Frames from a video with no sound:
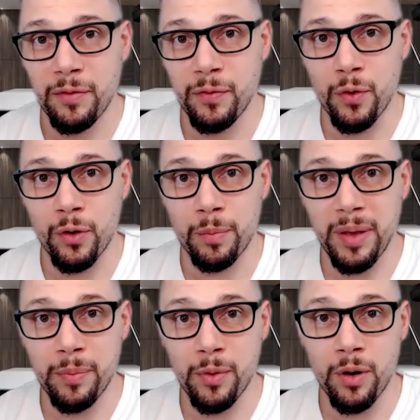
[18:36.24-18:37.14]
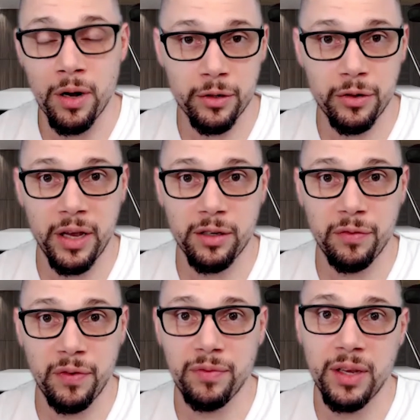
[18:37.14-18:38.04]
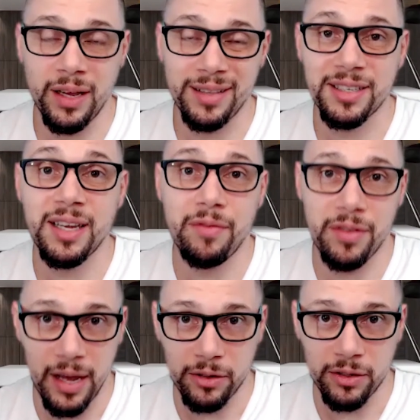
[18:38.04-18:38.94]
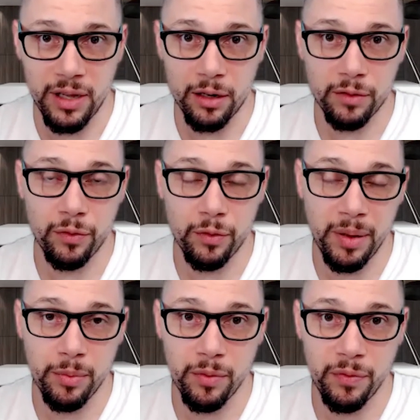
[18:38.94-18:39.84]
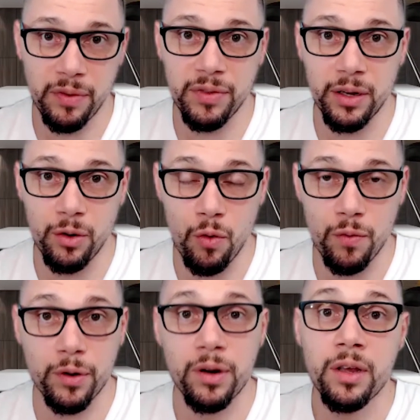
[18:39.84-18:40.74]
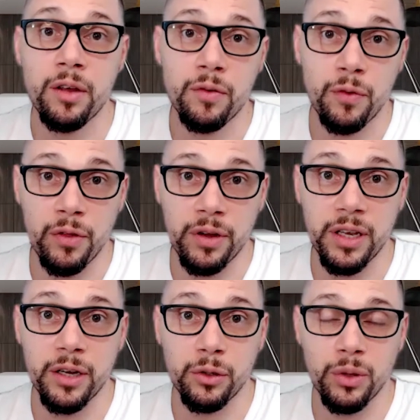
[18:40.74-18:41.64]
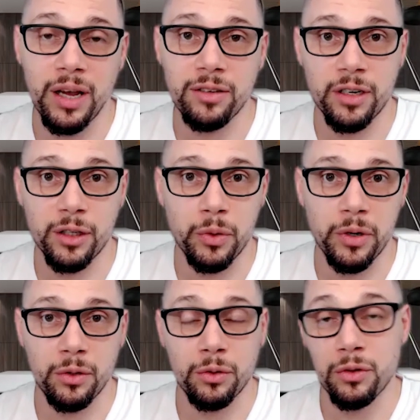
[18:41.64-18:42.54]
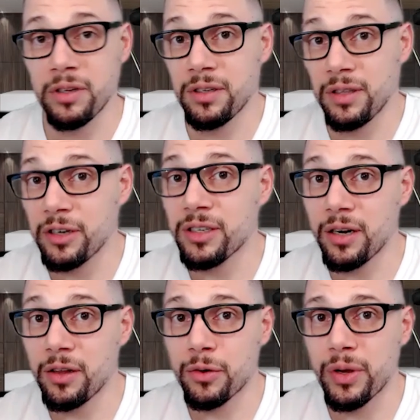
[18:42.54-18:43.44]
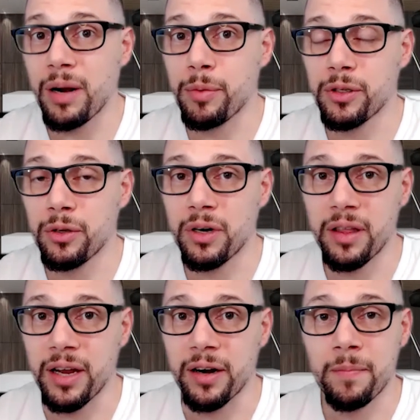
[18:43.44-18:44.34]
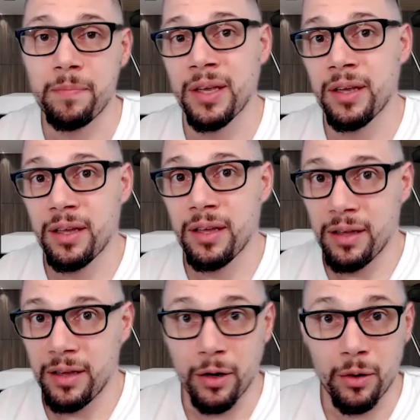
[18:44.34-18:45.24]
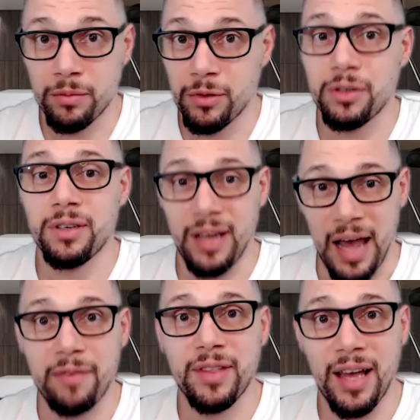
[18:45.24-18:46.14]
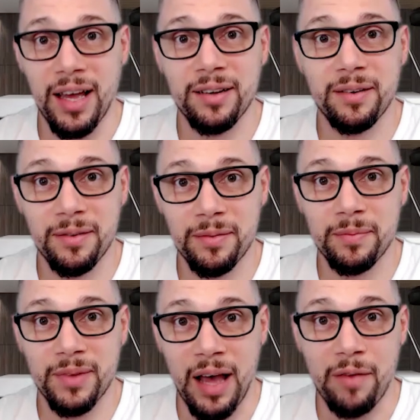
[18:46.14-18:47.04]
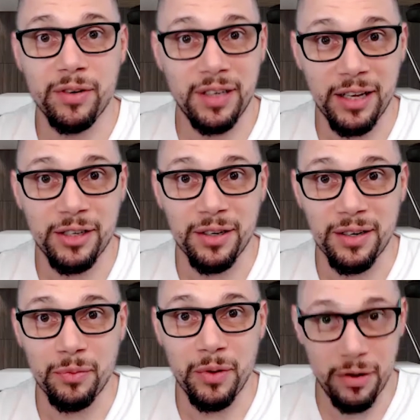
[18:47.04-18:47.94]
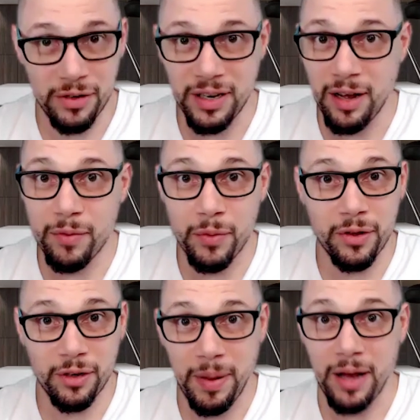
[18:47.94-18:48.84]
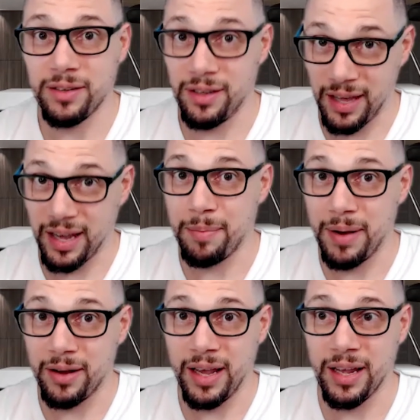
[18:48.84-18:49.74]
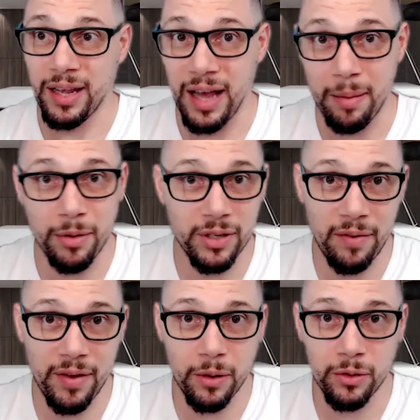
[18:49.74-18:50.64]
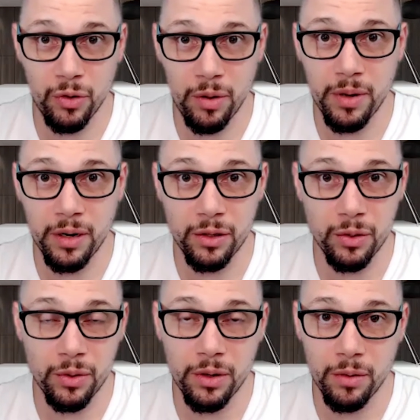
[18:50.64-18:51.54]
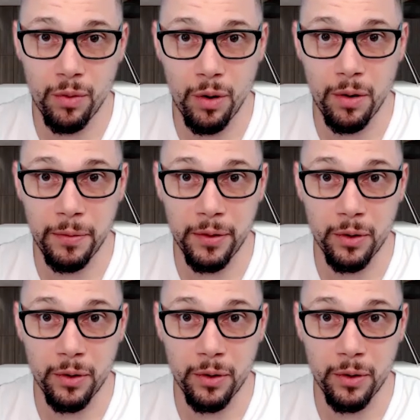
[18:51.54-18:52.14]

for people under the age of 50 and $7,000 for people 50 and over for the year 2022. So there's another great opportunity there. Just have that conversation with yourself or with your spouse and think about, hey, how much have I contributed to a Roth?